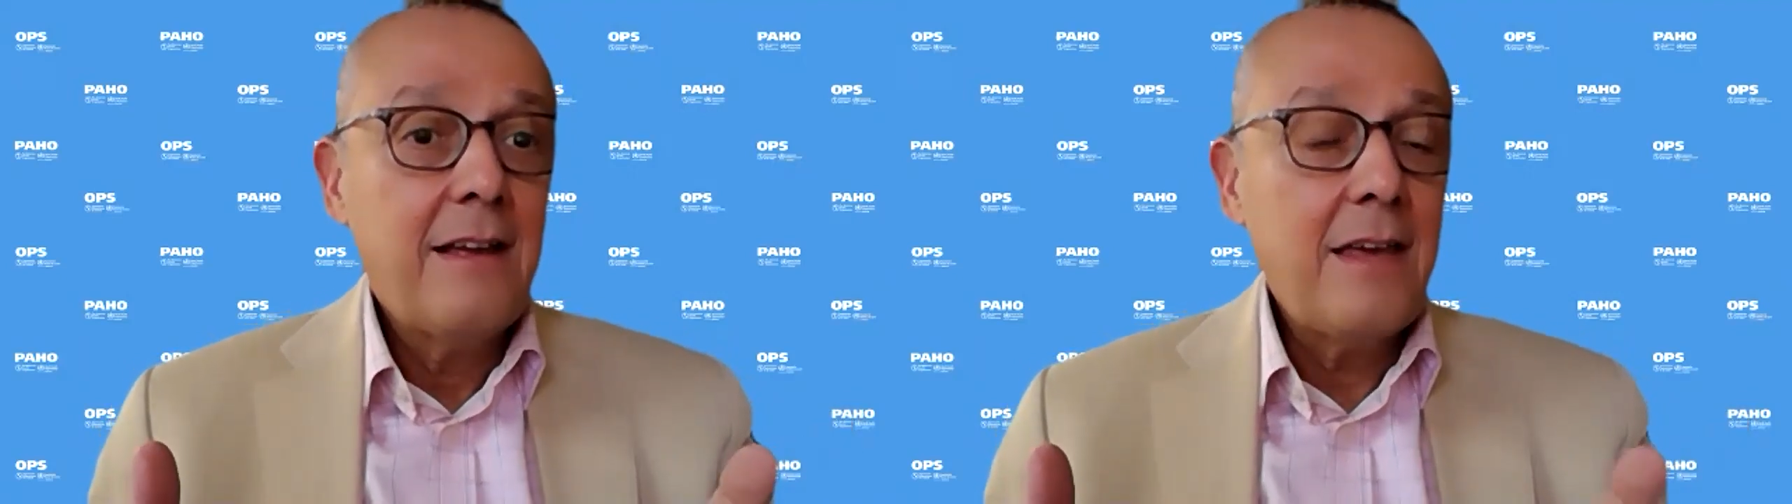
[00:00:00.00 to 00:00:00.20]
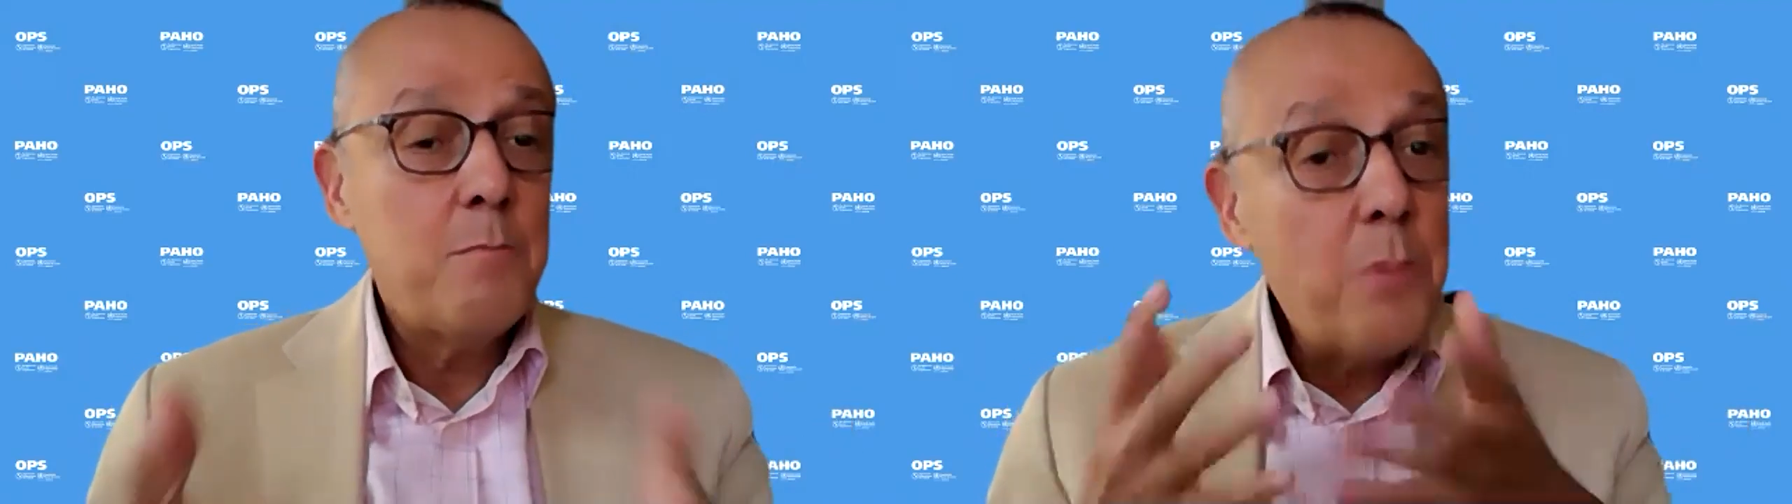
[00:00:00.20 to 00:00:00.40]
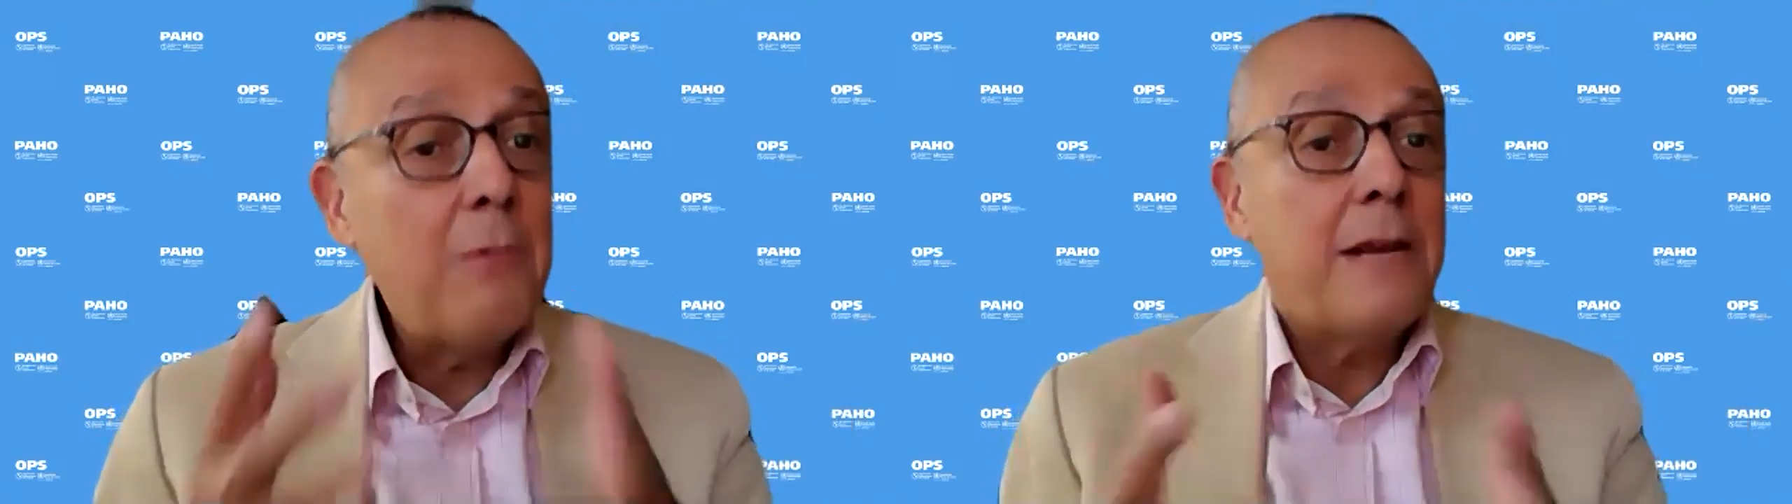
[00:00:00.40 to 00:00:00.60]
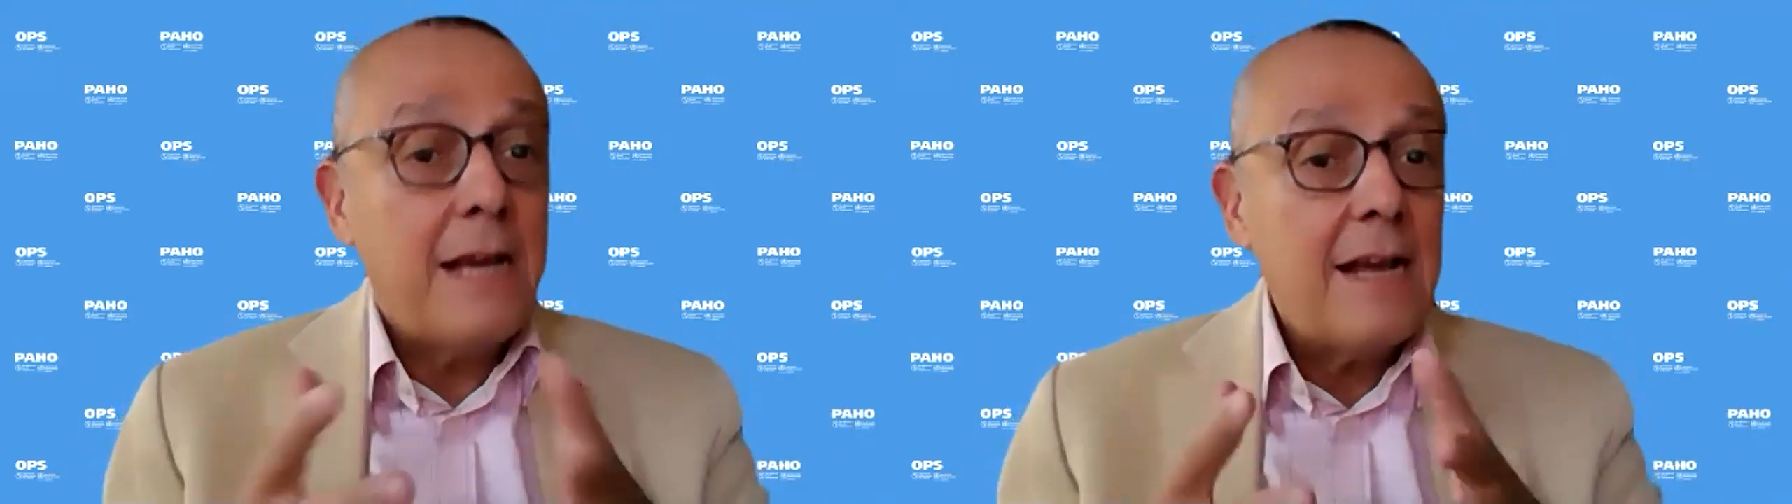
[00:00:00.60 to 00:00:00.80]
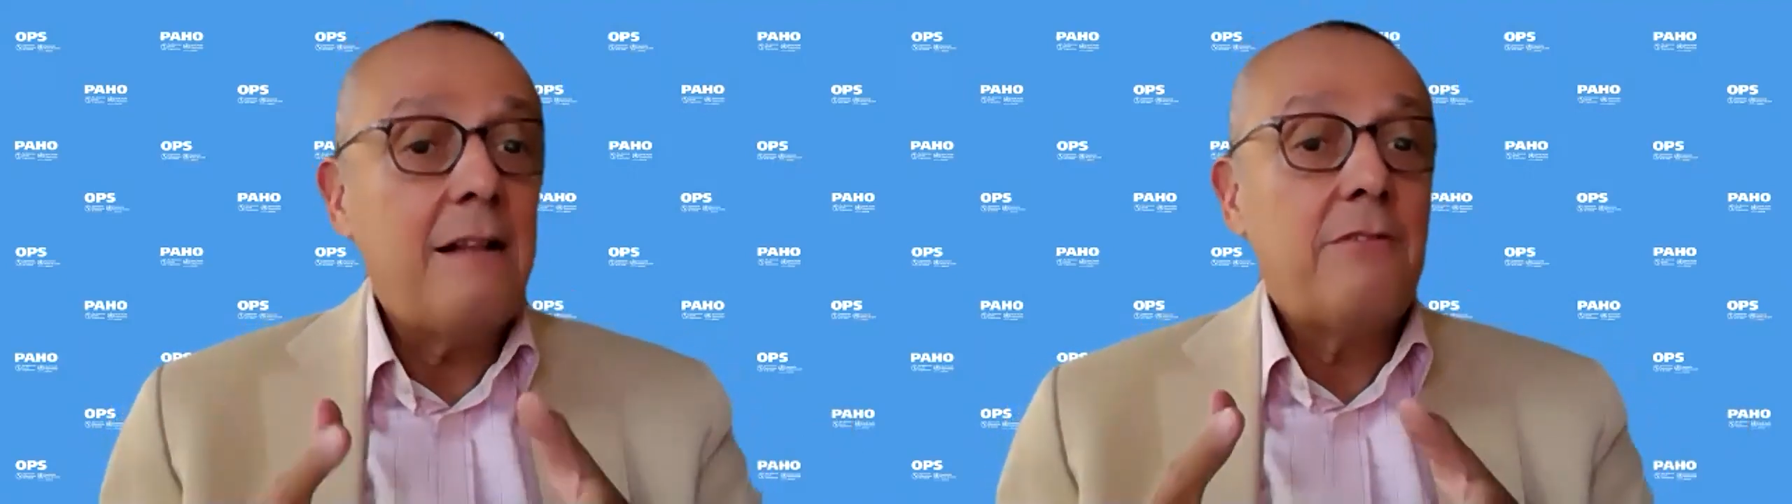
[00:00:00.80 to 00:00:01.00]
in public
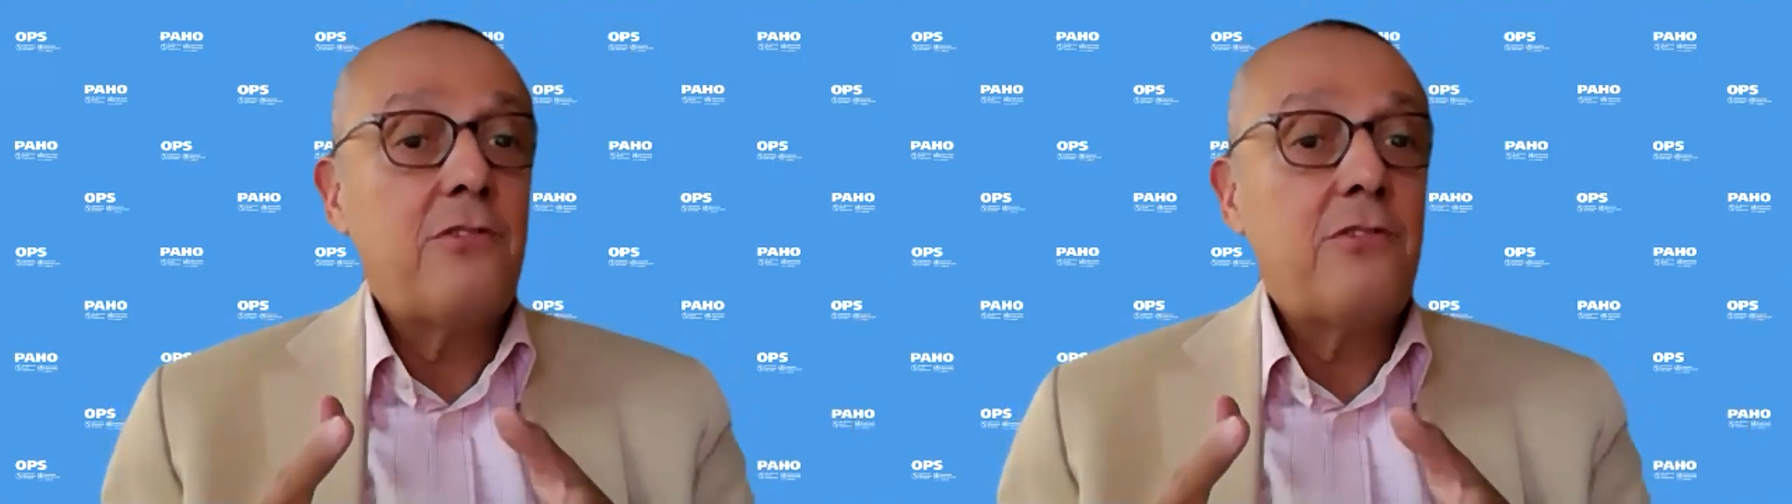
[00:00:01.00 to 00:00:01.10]
health.